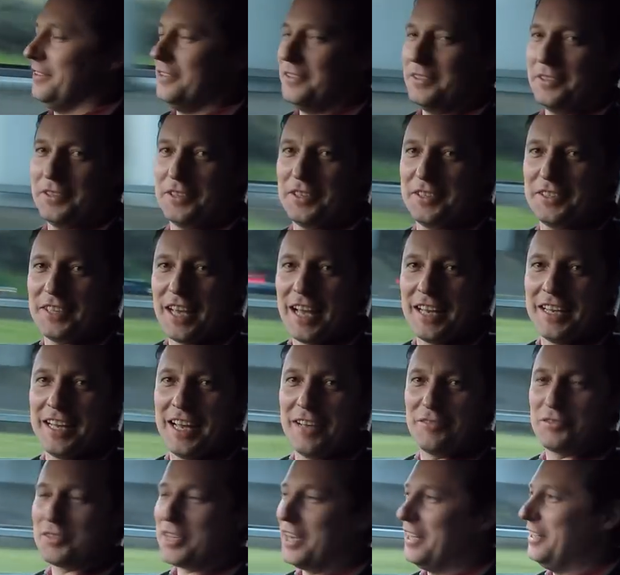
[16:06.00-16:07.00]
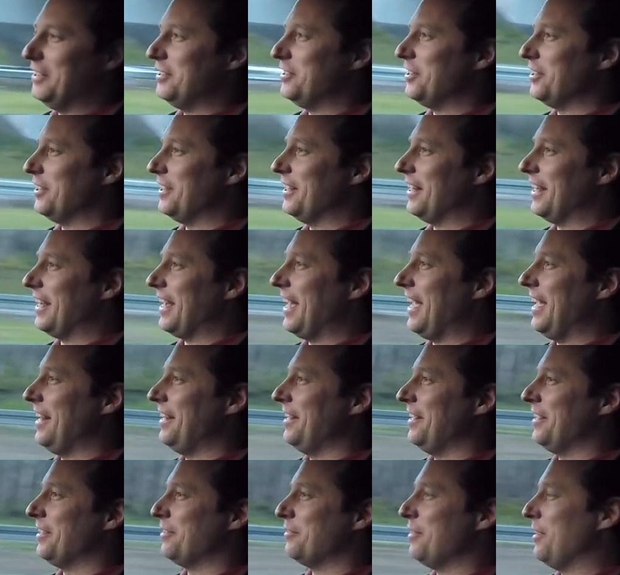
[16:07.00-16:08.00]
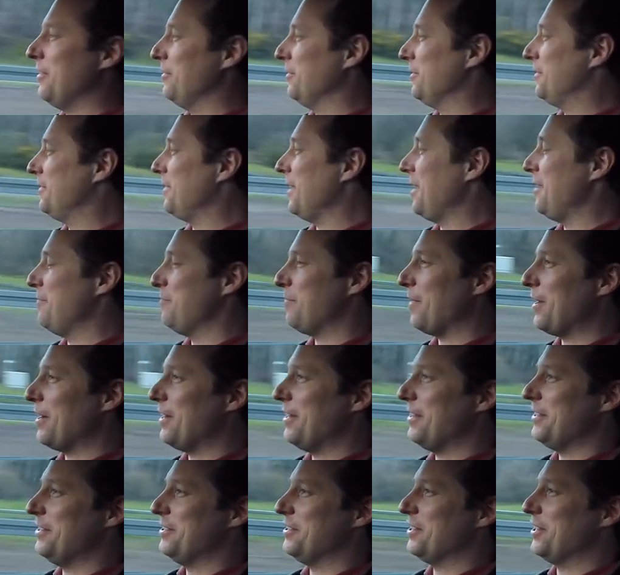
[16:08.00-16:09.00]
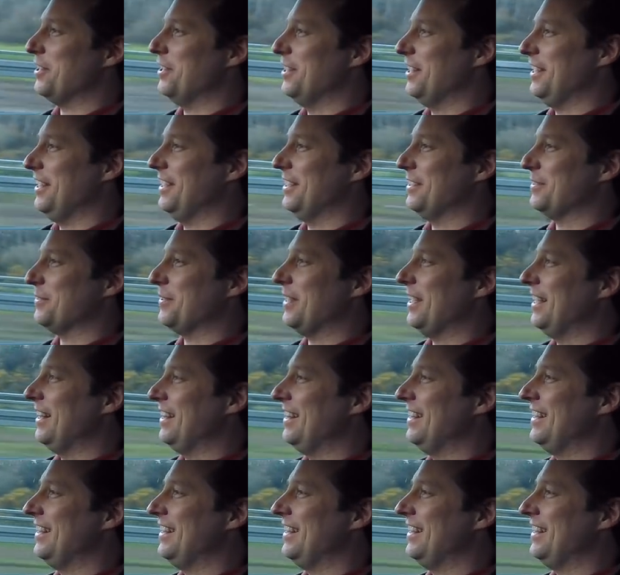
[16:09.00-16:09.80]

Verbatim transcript: So the sat nav's kind of done it again on around the same part of the journey as well,